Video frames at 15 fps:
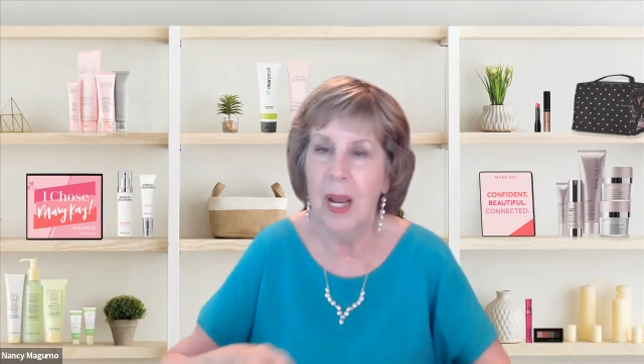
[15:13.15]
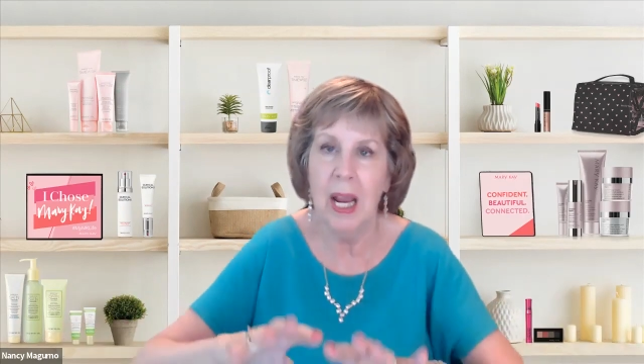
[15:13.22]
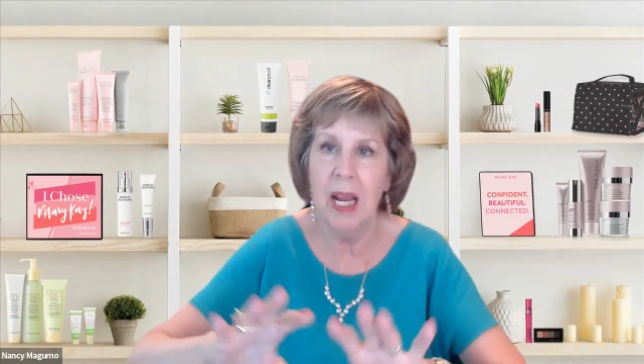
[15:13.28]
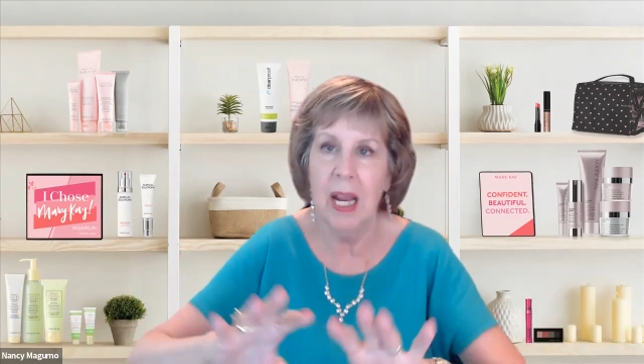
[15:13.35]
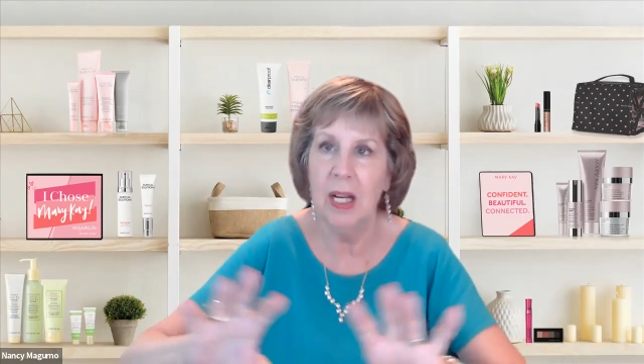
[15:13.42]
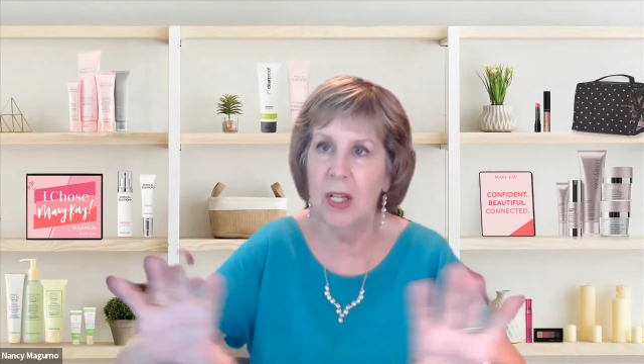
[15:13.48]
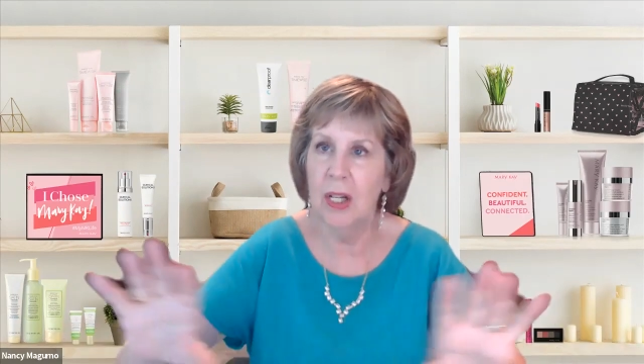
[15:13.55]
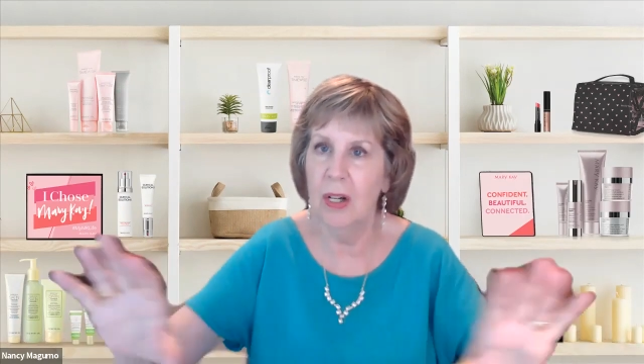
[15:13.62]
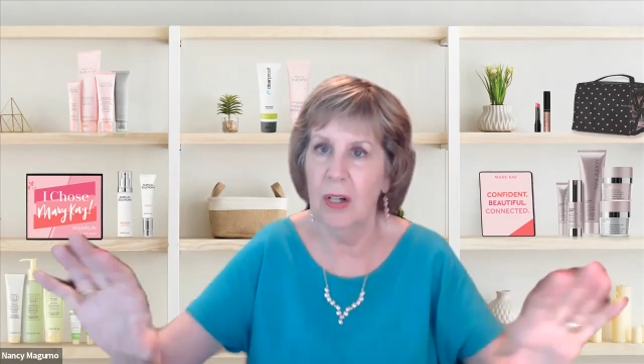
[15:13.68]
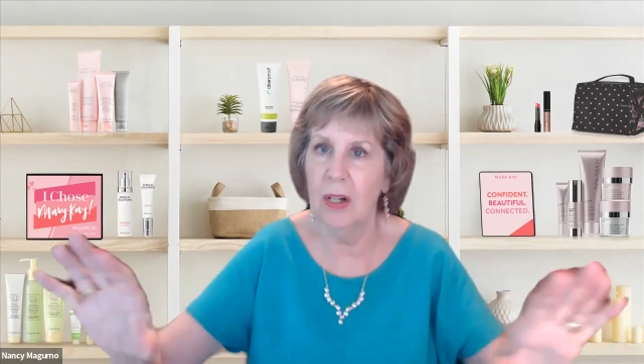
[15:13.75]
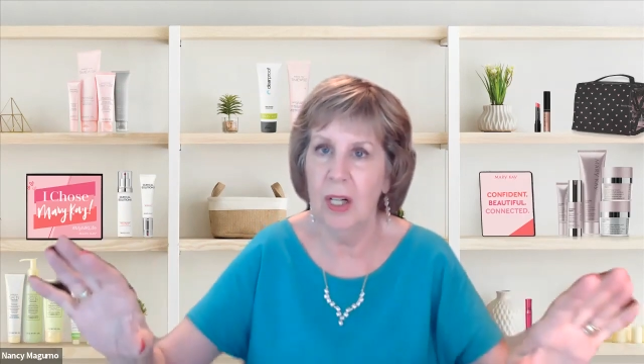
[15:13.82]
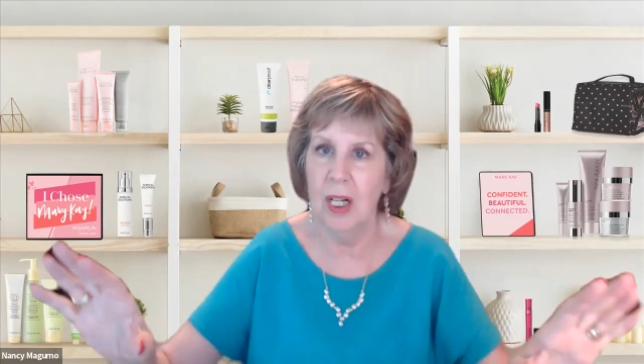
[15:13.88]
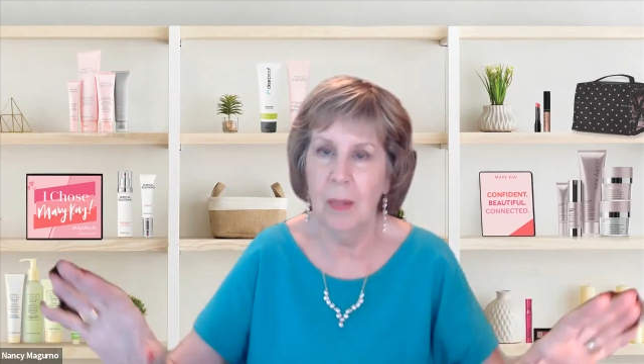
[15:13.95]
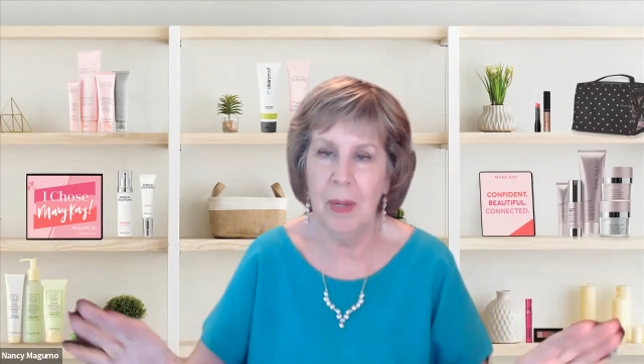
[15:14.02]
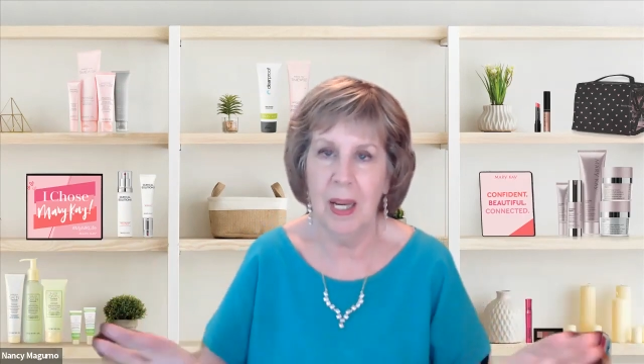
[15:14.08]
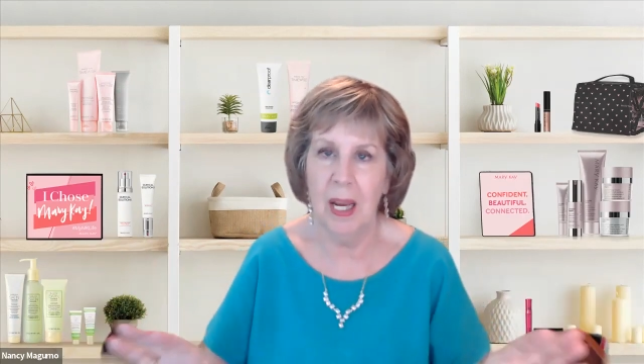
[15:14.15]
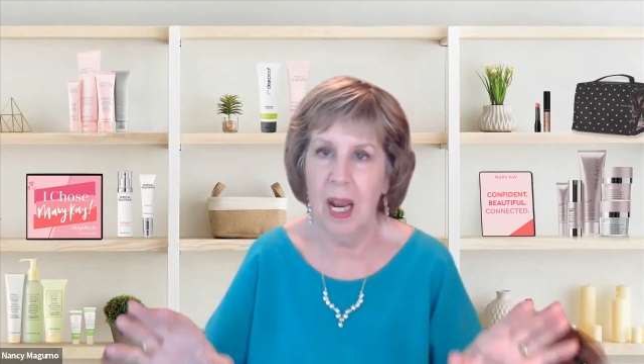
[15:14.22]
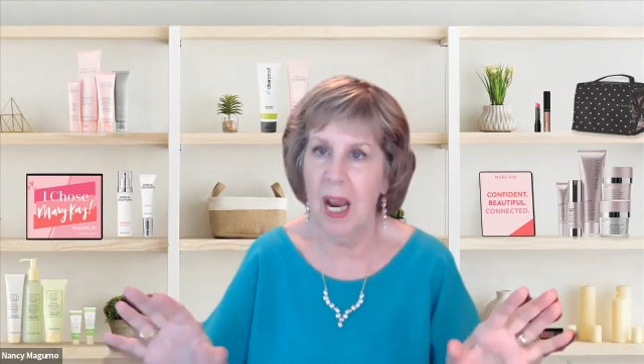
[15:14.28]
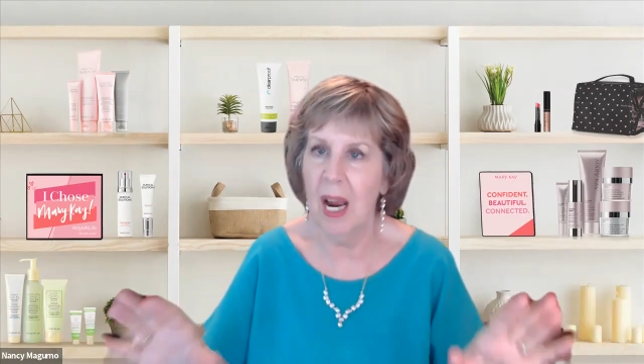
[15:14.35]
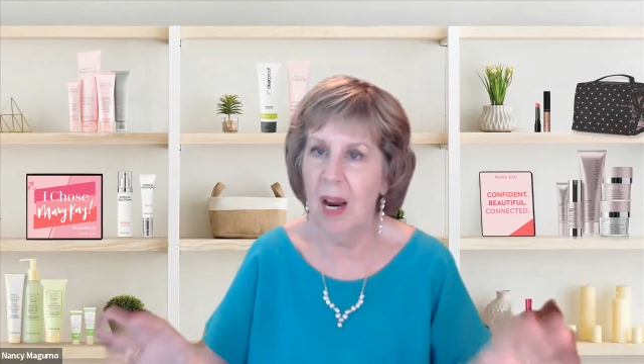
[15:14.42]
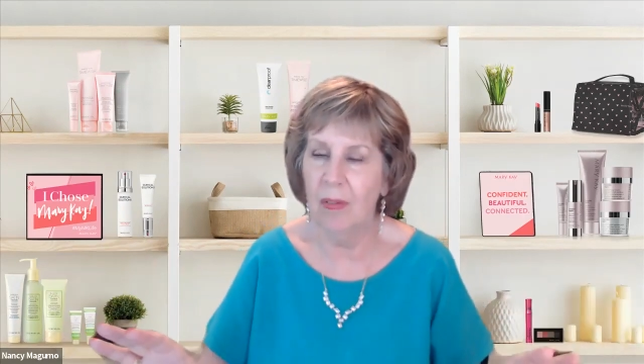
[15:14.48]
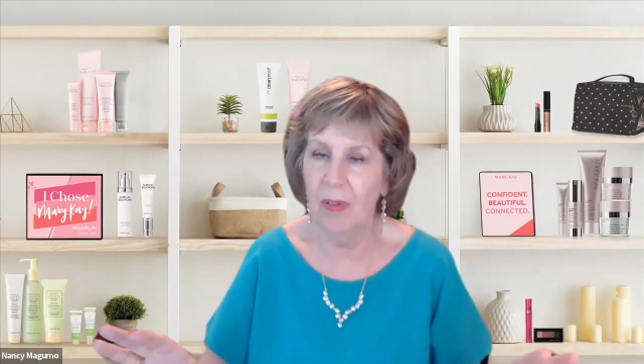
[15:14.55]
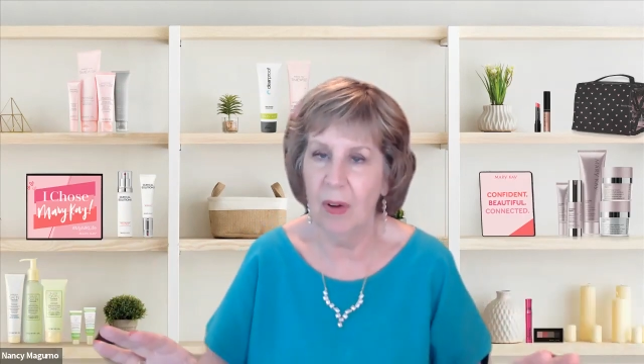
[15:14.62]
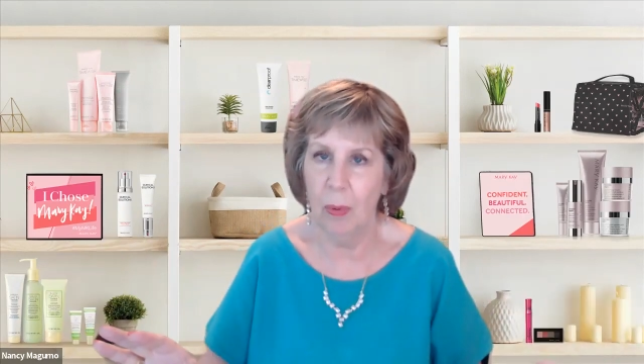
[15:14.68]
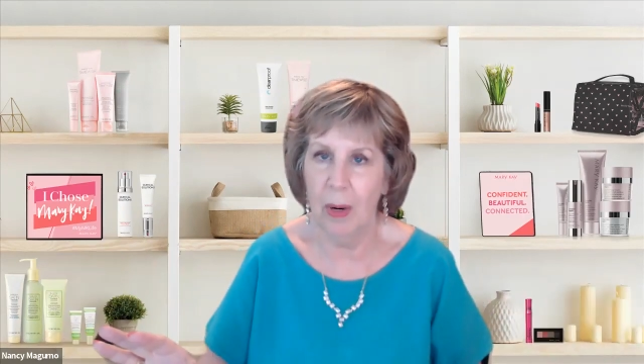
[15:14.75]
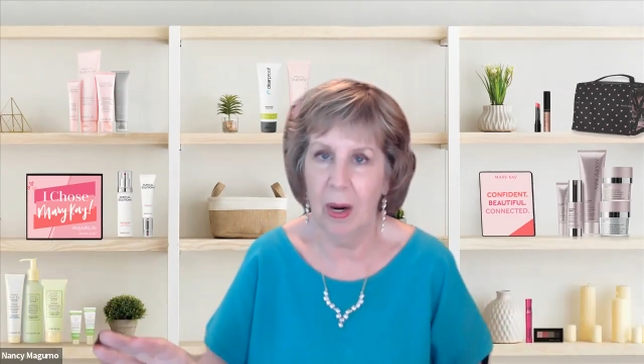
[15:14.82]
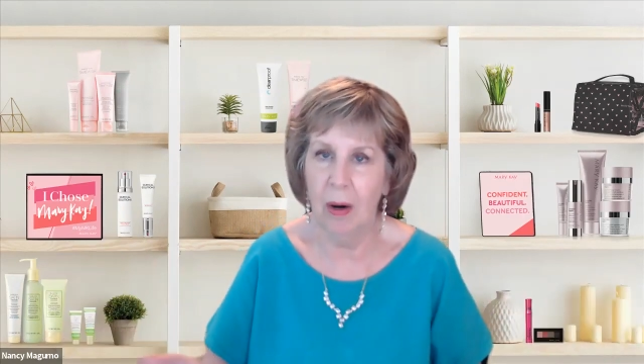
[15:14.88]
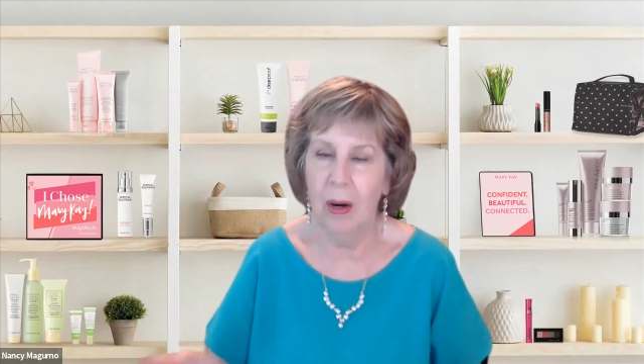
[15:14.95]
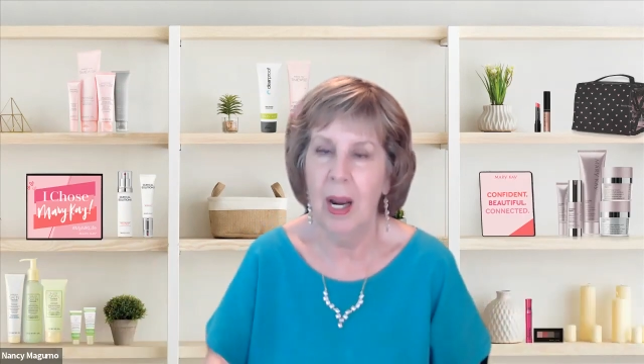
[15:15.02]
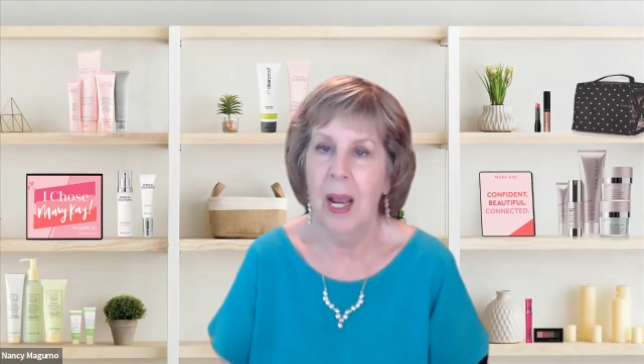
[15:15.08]
And you're going to be
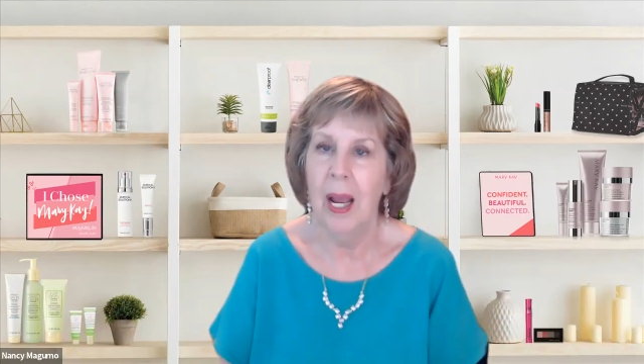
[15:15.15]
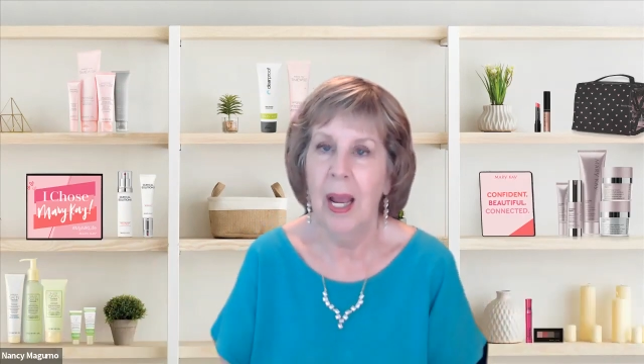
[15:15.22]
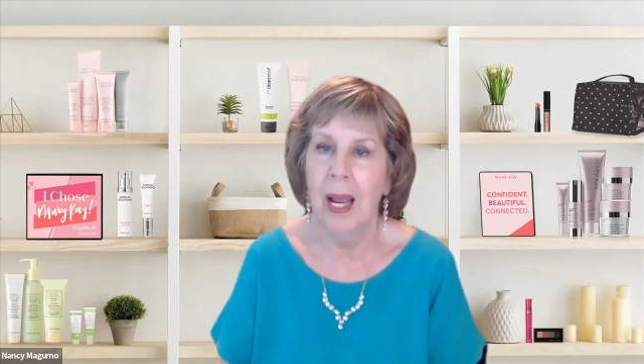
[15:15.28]
everywhere.